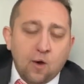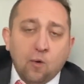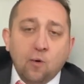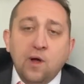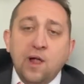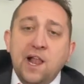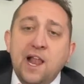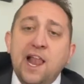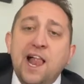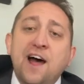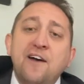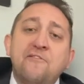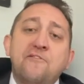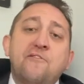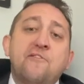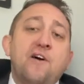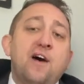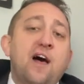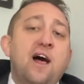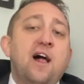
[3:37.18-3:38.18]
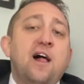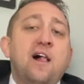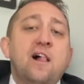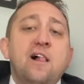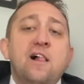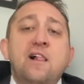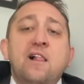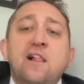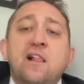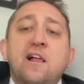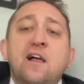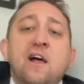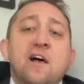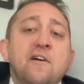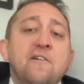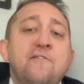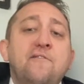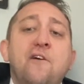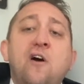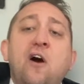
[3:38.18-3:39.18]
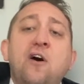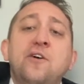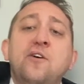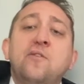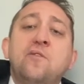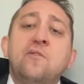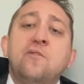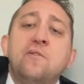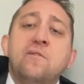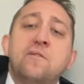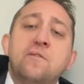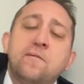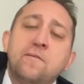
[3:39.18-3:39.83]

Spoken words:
Well, I fell for you,